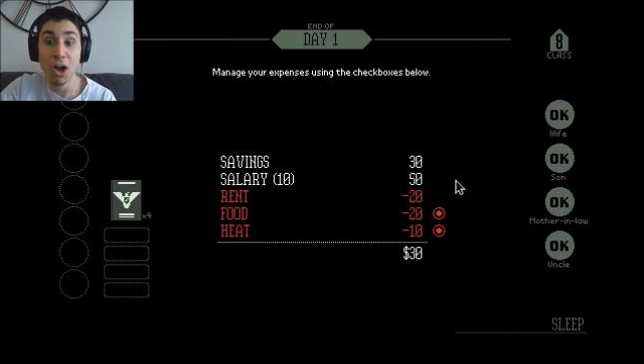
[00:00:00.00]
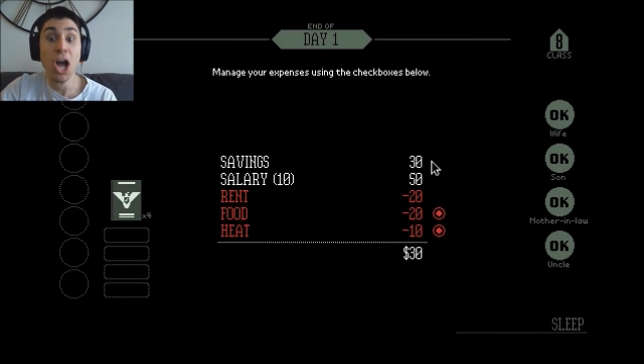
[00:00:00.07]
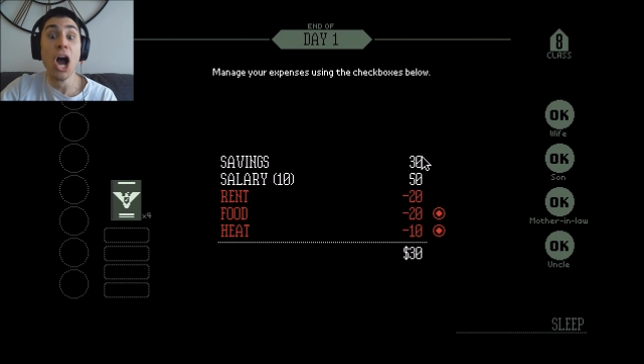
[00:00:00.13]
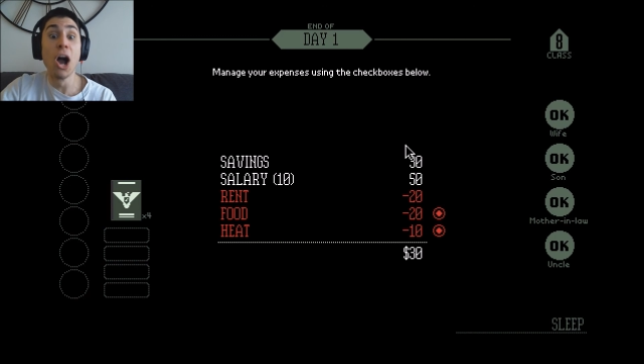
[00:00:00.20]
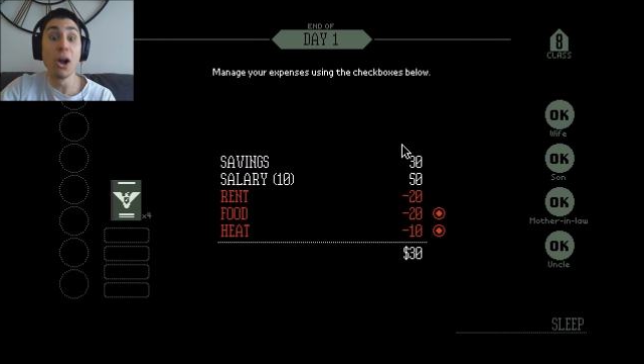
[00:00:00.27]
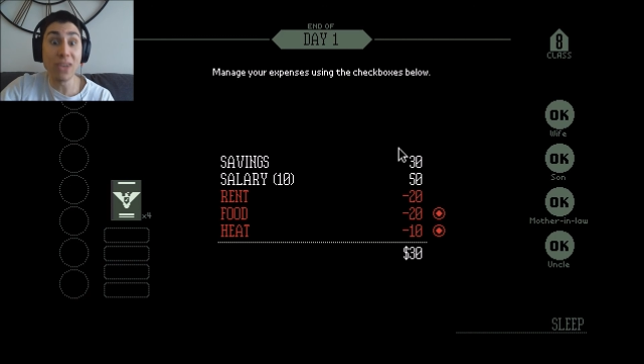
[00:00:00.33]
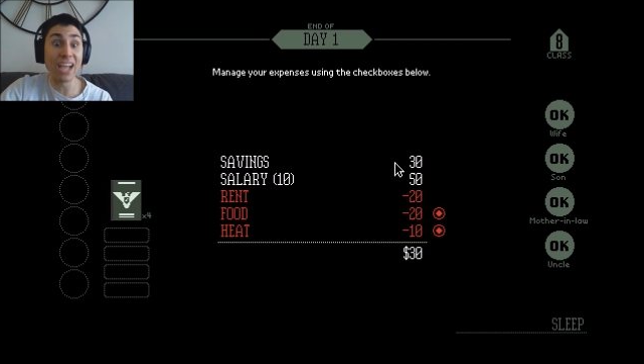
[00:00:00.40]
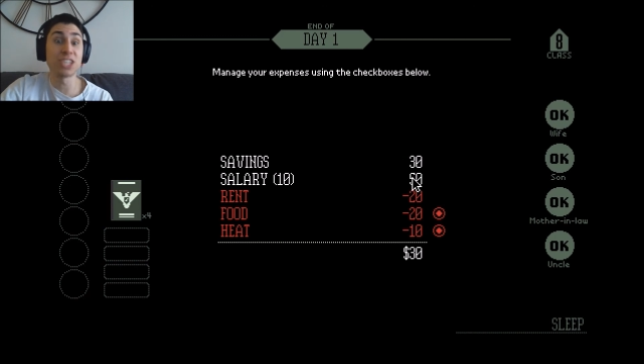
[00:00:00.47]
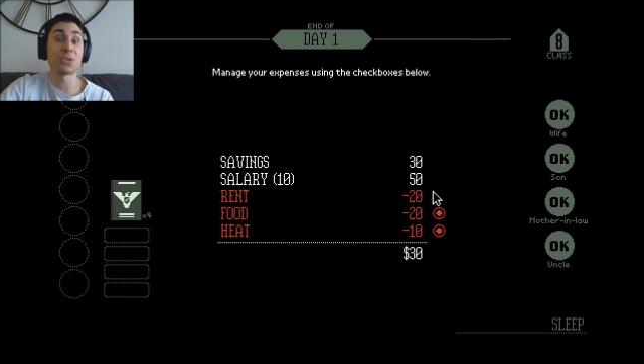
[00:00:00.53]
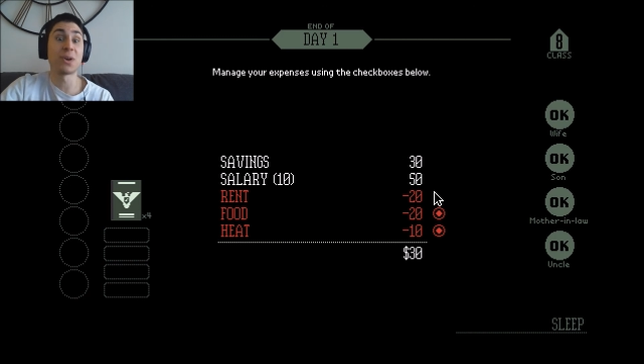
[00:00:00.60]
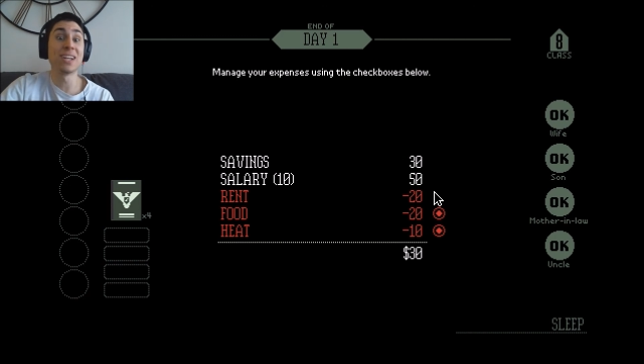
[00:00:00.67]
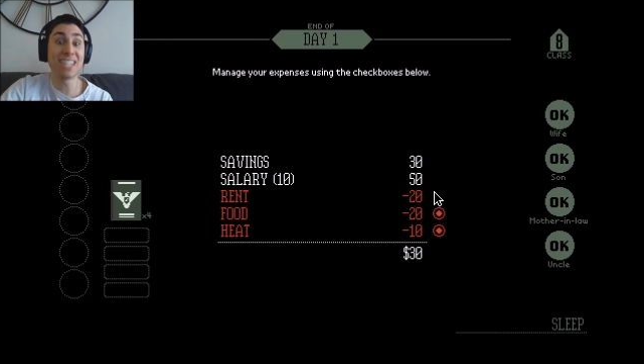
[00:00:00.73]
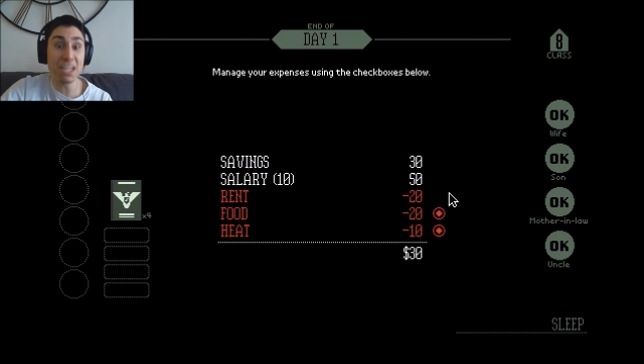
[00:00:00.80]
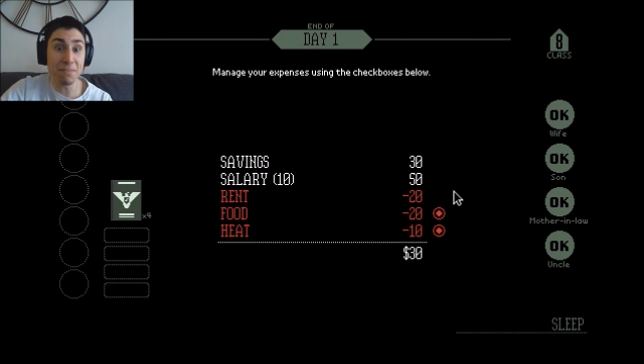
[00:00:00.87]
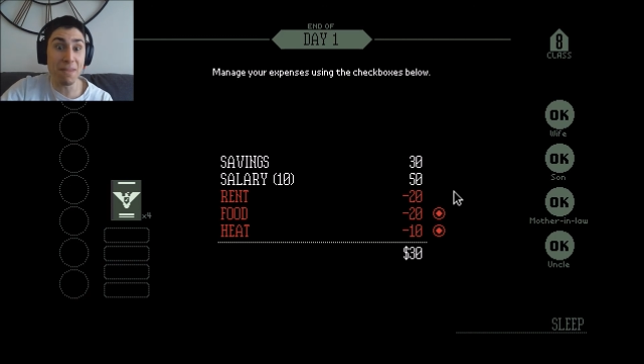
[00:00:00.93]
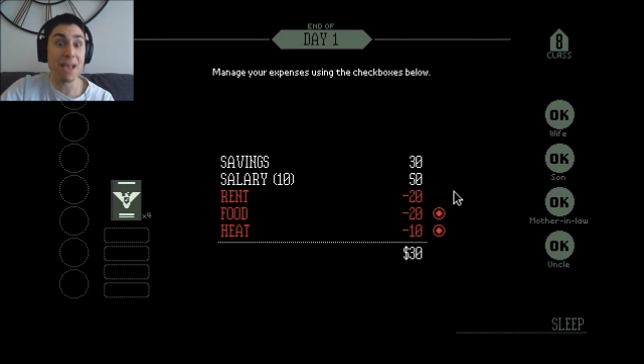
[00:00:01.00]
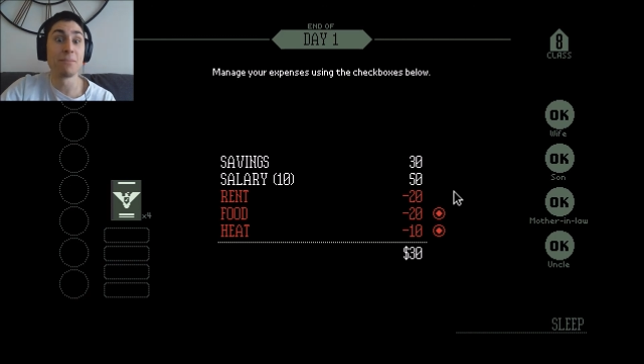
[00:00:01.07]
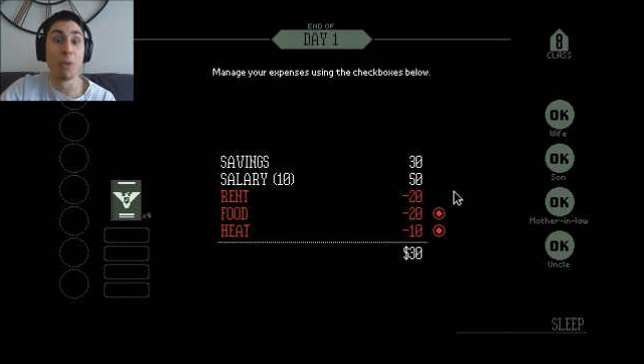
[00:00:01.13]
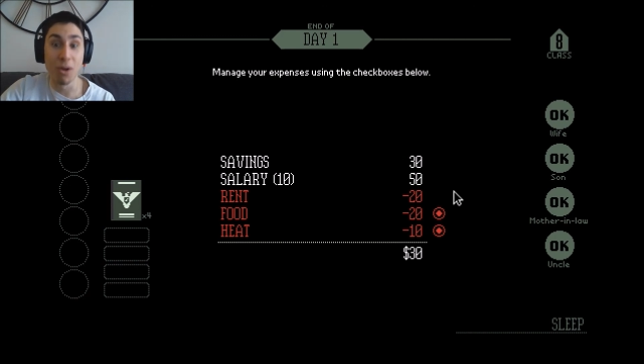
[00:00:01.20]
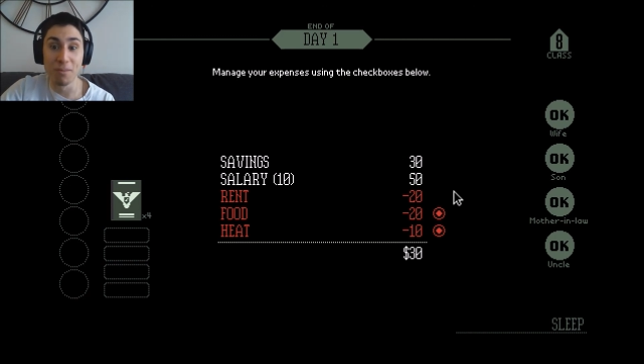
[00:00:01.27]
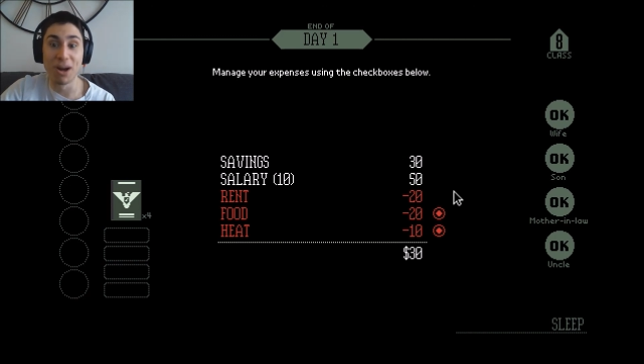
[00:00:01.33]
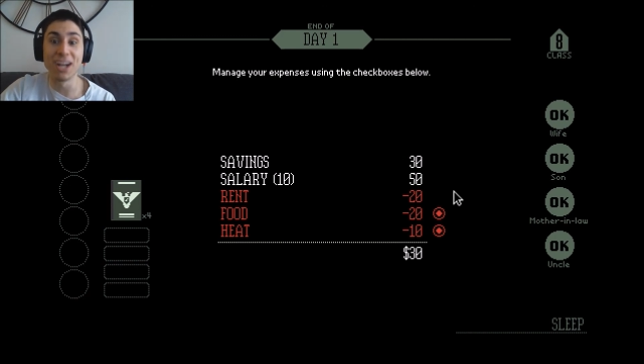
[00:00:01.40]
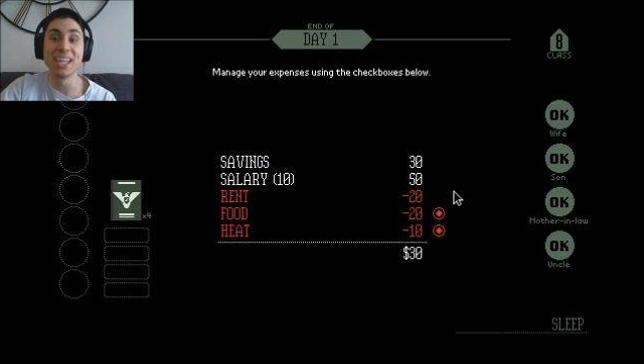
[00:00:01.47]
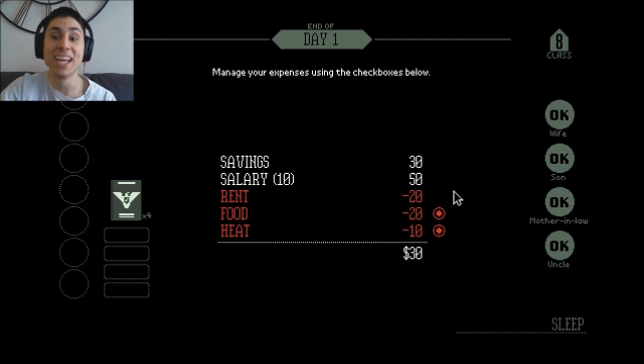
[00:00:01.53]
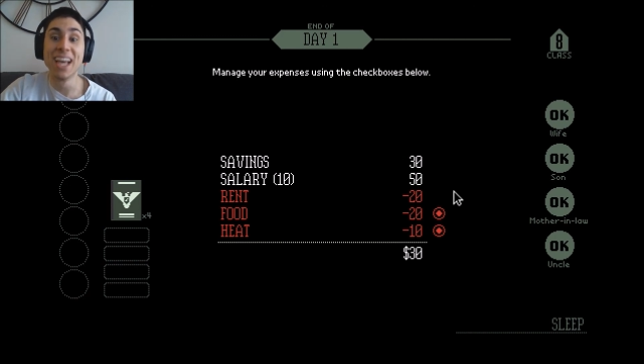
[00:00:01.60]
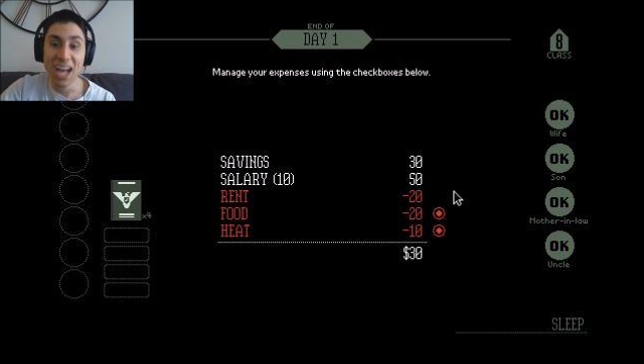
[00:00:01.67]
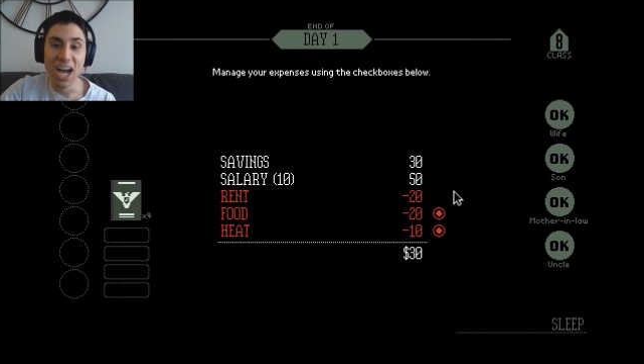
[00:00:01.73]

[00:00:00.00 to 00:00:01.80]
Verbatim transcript: Okay, so I did make more money.